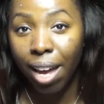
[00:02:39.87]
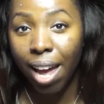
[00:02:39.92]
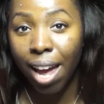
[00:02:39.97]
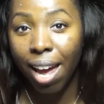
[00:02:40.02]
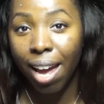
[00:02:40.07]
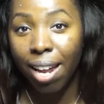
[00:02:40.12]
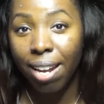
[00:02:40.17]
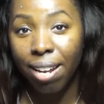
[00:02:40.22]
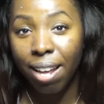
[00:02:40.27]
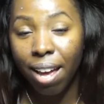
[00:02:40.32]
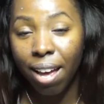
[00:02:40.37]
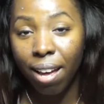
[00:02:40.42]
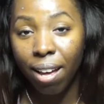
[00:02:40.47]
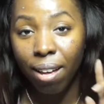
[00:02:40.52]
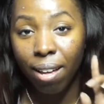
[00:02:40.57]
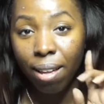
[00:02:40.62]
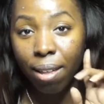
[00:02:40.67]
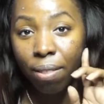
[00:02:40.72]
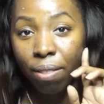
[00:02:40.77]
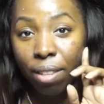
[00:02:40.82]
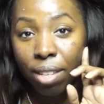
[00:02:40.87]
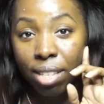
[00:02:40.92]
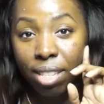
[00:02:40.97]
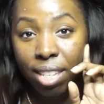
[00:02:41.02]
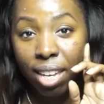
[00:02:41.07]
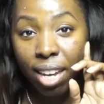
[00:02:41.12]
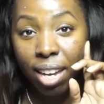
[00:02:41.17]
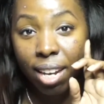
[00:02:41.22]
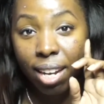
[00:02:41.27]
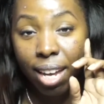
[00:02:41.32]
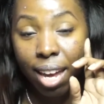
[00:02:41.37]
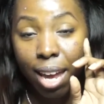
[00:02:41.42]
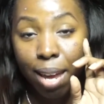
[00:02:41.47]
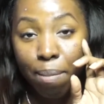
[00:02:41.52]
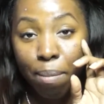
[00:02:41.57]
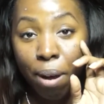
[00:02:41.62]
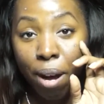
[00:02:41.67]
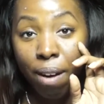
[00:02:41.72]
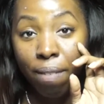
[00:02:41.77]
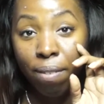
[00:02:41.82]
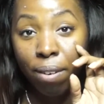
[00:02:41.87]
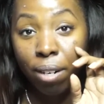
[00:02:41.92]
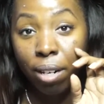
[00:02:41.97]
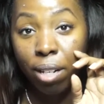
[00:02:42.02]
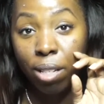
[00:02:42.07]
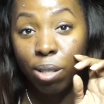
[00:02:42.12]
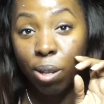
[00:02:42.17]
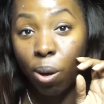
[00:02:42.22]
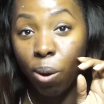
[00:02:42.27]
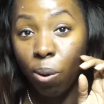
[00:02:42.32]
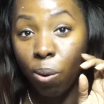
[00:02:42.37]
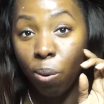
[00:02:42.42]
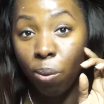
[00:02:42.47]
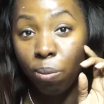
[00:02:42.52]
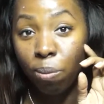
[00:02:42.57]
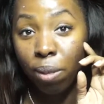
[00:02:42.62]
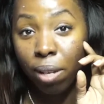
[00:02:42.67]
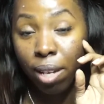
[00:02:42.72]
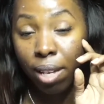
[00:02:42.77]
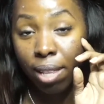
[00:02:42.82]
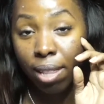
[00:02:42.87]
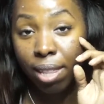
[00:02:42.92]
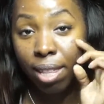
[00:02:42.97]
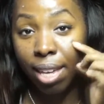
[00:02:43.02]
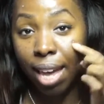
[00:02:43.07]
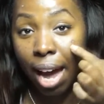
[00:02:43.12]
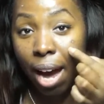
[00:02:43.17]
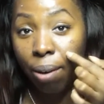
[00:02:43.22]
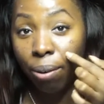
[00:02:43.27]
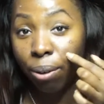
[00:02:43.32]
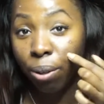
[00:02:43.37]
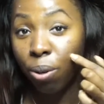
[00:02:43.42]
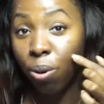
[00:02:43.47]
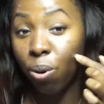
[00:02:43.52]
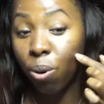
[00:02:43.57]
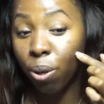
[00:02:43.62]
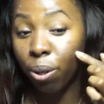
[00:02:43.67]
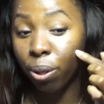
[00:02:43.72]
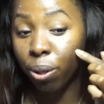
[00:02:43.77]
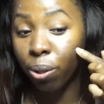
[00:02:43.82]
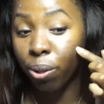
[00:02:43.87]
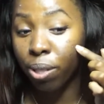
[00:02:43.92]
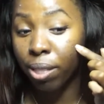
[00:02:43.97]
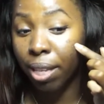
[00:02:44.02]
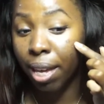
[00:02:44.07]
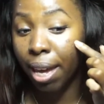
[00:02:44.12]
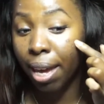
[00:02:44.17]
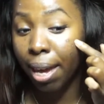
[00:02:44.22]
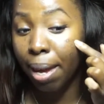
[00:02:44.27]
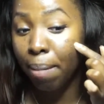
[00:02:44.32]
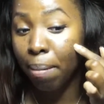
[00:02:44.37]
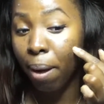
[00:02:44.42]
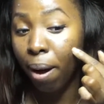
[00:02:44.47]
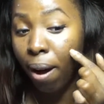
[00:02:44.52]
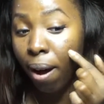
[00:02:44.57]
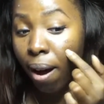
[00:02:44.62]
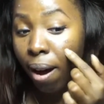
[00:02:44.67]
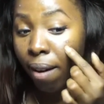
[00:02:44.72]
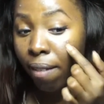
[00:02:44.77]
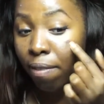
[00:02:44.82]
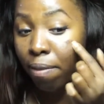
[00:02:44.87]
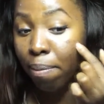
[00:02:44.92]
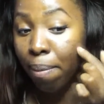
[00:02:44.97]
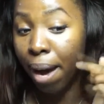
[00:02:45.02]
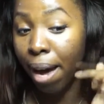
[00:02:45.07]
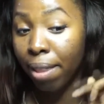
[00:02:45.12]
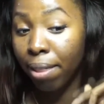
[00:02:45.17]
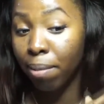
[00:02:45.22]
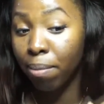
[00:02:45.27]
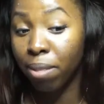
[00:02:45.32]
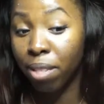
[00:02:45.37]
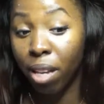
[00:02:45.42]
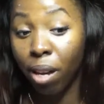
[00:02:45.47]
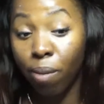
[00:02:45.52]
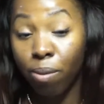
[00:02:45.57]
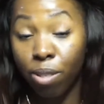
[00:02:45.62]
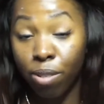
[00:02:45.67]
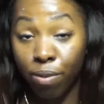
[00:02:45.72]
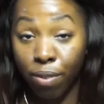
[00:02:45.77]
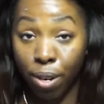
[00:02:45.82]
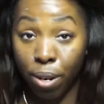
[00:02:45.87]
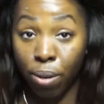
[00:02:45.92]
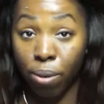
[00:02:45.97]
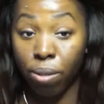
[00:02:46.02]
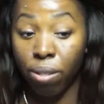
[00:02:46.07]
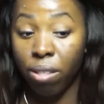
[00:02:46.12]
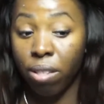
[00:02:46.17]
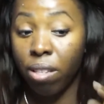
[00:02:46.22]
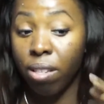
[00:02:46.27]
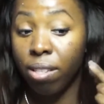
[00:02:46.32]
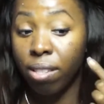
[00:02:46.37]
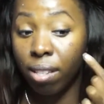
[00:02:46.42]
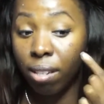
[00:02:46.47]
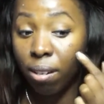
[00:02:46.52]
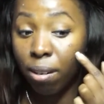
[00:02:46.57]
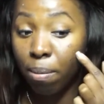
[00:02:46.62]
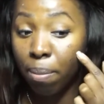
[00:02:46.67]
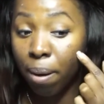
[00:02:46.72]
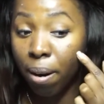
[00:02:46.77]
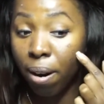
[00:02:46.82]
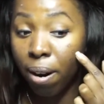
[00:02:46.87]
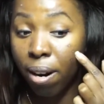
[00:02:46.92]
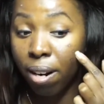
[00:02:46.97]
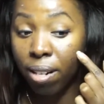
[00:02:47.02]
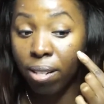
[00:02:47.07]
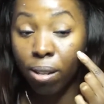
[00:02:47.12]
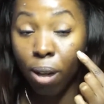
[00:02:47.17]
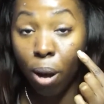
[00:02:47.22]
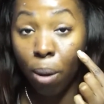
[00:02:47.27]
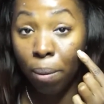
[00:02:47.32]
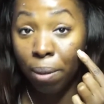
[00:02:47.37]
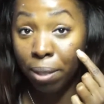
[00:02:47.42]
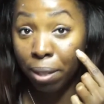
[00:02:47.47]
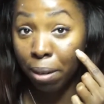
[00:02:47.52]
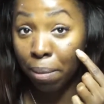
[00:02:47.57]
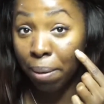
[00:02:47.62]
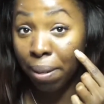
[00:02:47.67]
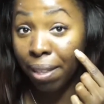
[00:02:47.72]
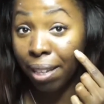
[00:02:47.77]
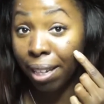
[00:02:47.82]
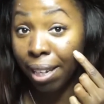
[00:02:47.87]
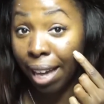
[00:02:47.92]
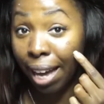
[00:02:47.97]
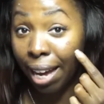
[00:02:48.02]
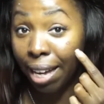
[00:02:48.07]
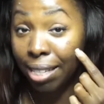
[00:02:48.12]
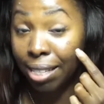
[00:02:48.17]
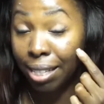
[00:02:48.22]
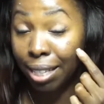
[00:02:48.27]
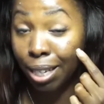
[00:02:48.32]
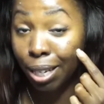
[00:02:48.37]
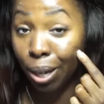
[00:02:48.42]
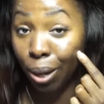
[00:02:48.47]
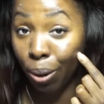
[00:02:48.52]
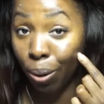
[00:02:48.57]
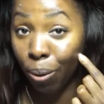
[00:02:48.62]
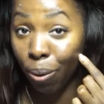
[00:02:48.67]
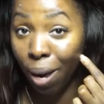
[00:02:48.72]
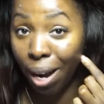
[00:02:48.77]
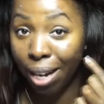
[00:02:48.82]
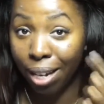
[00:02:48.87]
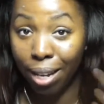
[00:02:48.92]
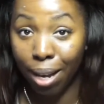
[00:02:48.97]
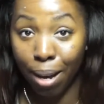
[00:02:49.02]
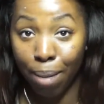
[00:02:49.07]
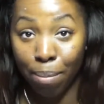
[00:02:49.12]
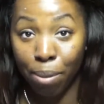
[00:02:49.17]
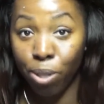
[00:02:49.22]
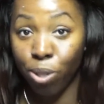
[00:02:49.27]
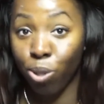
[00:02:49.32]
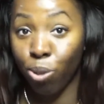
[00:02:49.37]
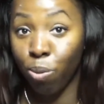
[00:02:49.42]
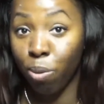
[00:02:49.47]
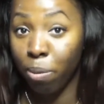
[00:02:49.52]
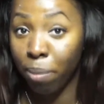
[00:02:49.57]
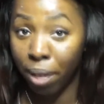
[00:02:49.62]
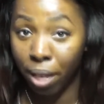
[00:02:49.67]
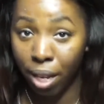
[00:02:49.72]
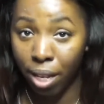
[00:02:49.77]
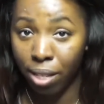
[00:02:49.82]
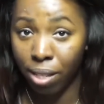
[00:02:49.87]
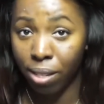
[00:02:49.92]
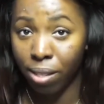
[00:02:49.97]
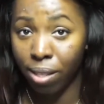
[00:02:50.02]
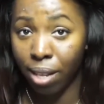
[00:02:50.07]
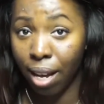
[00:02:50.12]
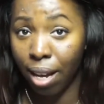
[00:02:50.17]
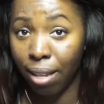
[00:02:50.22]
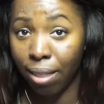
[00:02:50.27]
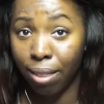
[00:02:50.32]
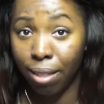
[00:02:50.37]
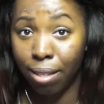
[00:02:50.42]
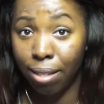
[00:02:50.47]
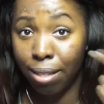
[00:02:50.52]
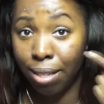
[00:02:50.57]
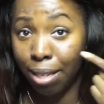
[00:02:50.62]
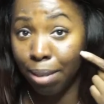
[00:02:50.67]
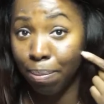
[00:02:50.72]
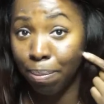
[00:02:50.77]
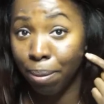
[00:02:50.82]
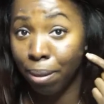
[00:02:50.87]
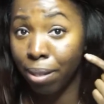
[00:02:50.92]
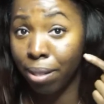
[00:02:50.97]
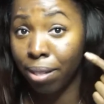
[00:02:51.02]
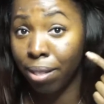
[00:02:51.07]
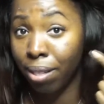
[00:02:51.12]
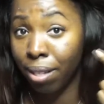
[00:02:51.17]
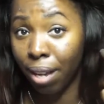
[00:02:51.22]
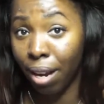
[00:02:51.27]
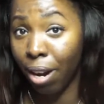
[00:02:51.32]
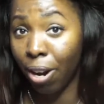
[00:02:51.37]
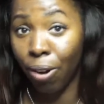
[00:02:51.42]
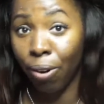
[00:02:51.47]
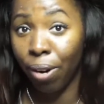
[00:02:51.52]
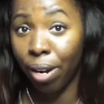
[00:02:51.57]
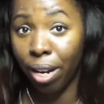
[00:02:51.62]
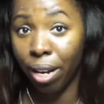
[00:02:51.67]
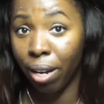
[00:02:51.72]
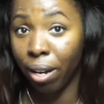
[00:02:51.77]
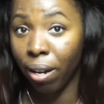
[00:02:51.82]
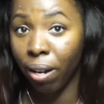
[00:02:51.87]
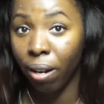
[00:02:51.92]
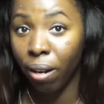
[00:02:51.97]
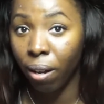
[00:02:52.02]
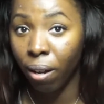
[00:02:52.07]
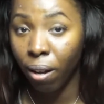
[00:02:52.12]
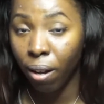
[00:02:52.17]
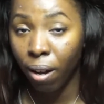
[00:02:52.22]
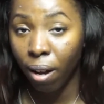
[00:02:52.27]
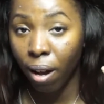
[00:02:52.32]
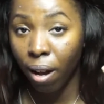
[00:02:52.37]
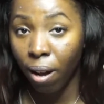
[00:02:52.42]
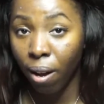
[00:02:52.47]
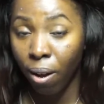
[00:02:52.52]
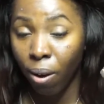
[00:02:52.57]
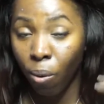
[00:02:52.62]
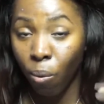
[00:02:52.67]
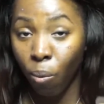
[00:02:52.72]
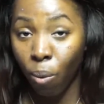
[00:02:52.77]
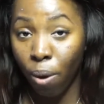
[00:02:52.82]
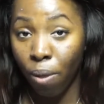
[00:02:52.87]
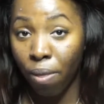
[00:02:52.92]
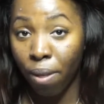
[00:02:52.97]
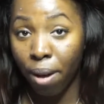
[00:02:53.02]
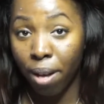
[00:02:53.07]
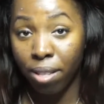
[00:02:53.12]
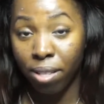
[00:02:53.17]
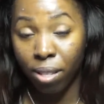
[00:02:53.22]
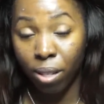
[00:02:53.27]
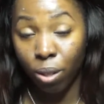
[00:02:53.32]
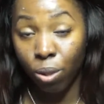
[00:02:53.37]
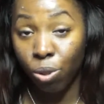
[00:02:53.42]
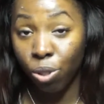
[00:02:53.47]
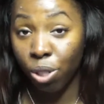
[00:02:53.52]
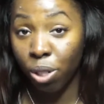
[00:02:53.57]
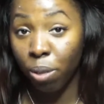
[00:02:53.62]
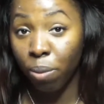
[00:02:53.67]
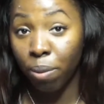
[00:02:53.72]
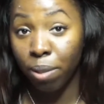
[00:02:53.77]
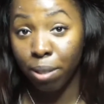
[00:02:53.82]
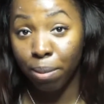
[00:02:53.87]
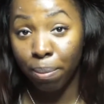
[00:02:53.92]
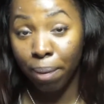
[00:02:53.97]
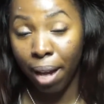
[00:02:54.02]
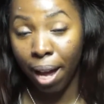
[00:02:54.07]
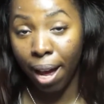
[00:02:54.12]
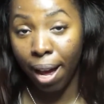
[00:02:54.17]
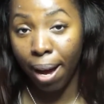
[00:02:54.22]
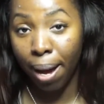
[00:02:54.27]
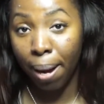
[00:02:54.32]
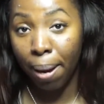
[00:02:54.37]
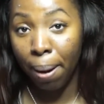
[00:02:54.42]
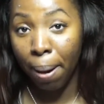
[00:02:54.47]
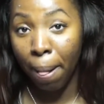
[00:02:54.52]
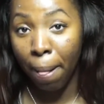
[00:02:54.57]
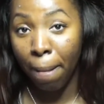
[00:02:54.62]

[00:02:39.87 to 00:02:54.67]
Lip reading: and the skin came off on its own. The outer corners came off by themselves first. The center part is always going to be the last to go. I'm assuming because it's like the deepest area where the solution was applied.